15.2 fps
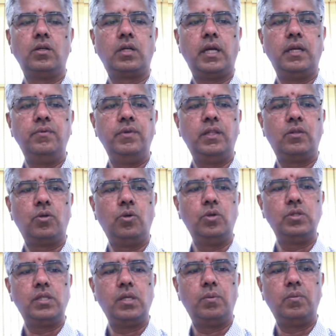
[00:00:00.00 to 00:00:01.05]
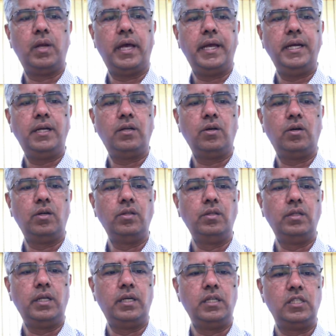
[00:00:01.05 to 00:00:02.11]
can we throw some light
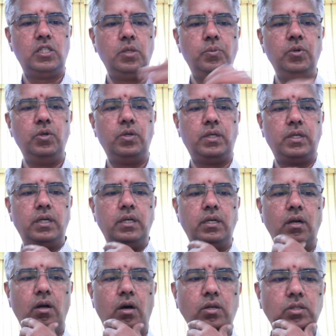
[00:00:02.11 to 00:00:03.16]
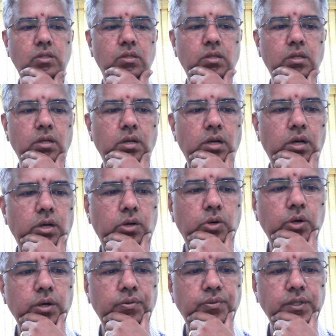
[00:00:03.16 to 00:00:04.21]
on the distributed loss
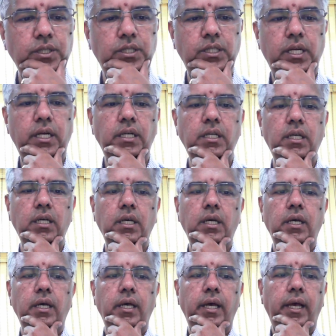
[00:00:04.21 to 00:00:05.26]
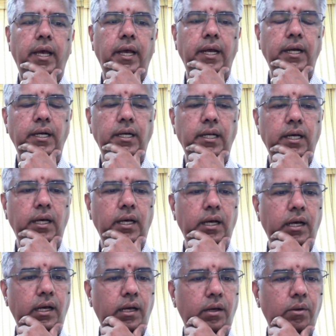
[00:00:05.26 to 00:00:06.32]
coefficient? And
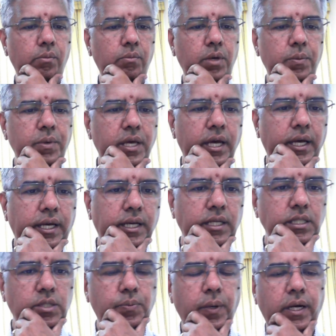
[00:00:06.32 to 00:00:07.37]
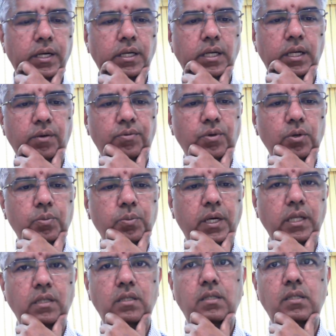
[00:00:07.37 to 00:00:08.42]
maybe I can spend a few
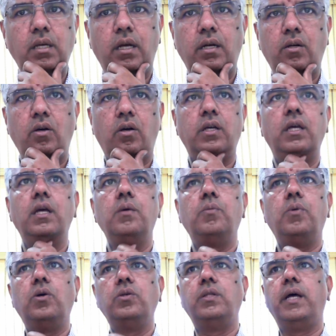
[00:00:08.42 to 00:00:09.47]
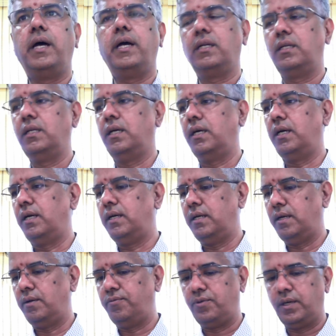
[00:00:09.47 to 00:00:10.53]
minutes talking about that
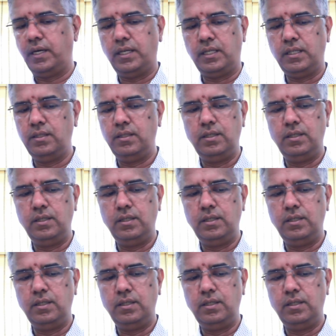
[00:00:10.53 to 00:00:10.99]
upfront.